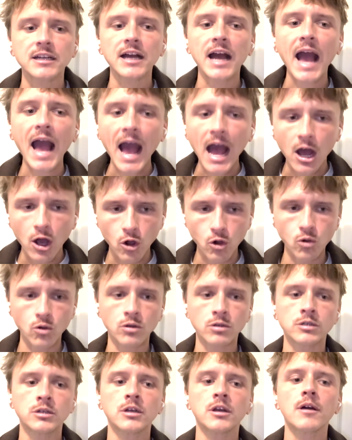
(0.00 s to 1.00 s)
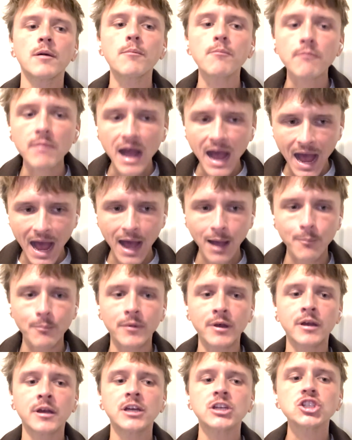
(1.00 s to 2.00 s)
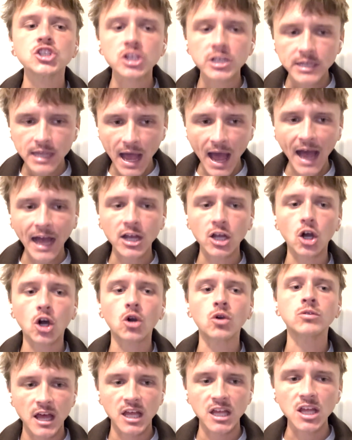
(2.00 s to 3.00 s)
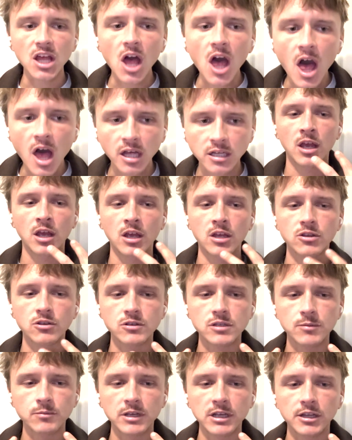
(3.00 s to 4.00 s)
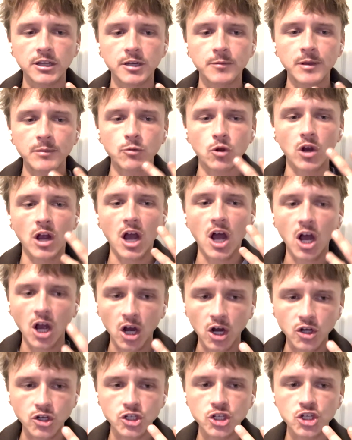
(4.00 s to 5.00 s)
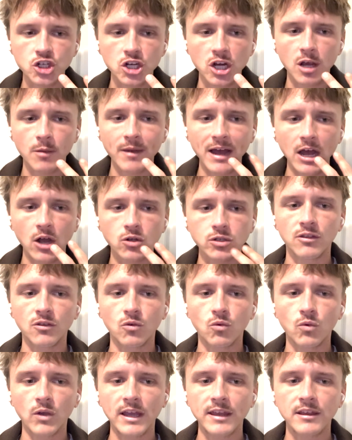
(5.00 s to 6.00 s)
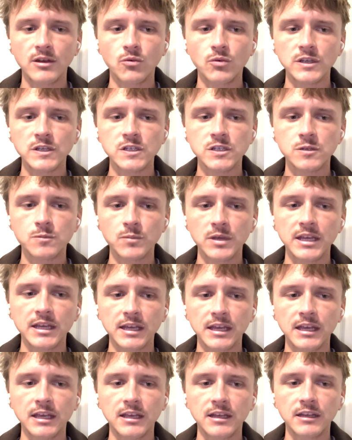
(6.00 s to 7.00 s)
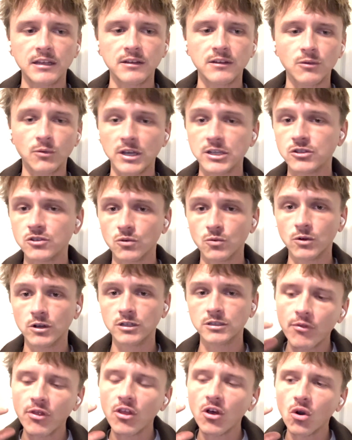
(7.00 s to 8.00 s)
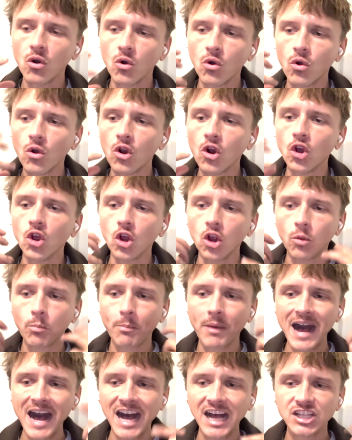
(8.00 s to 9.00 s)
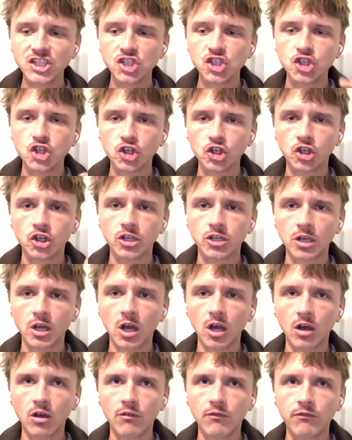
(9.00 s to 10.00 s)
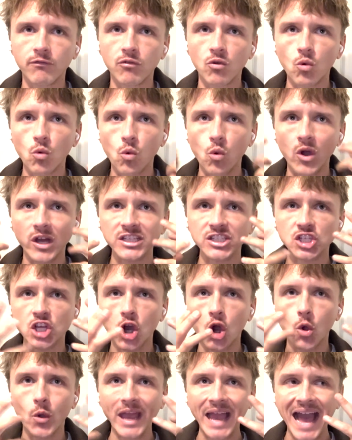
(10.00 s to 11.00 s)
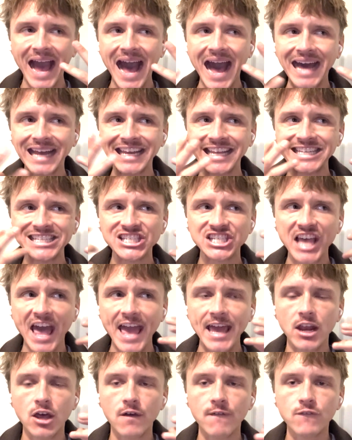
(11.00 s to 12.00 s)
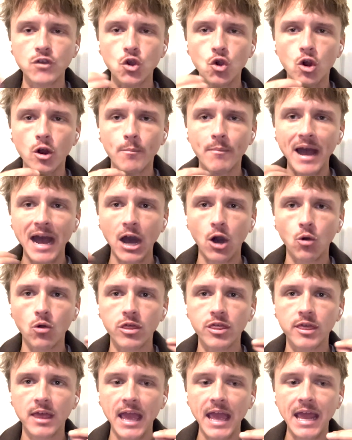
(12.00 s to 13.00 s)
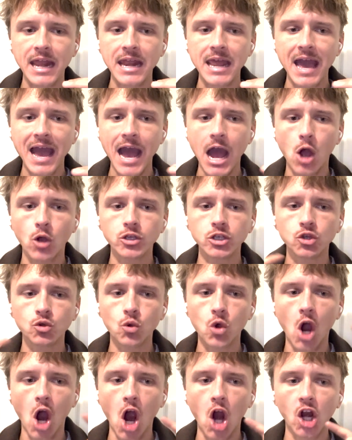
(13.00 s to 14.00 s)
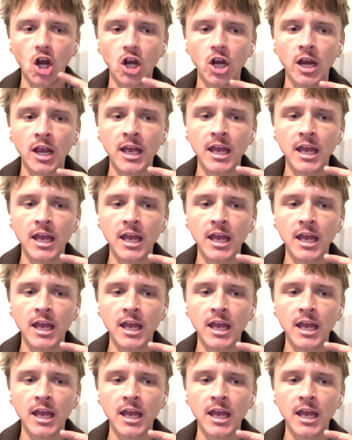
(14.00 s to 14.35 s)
ow, mom, Chicago, ugh. There's something a little bit more harsh about the way that we speak in the Western world. The oral posture of what's going on inside of your mouth and how you are